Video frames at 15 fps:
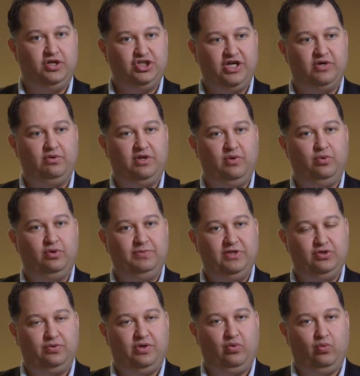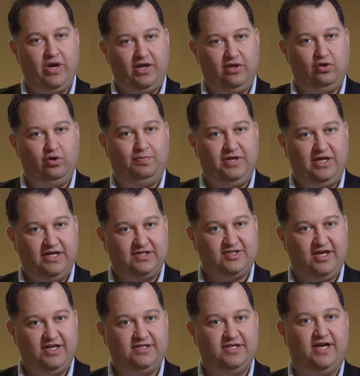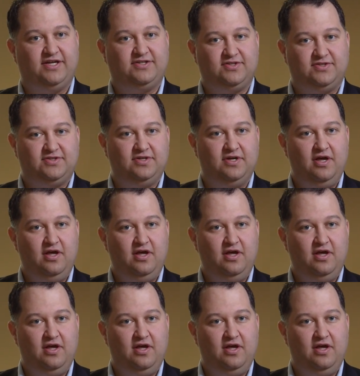Generally, we'll be doing regular PSA tests,